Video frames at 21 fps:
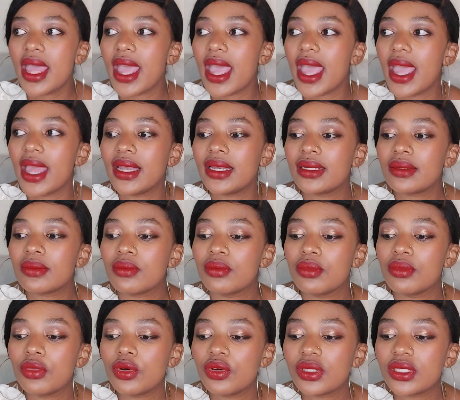and
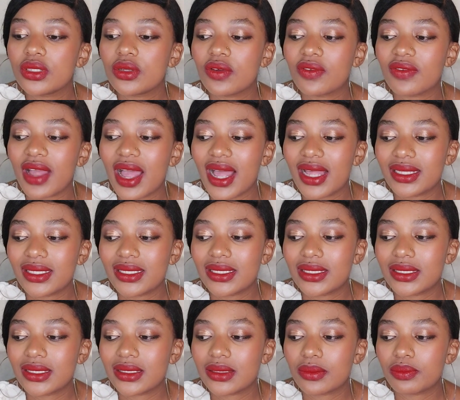most of
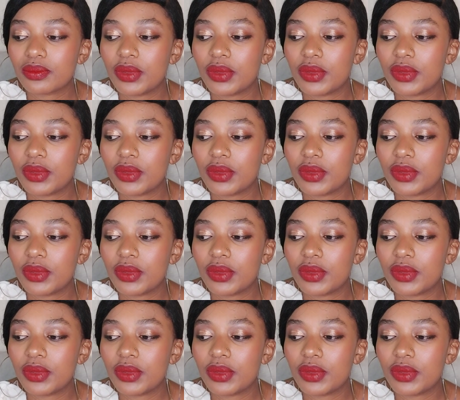us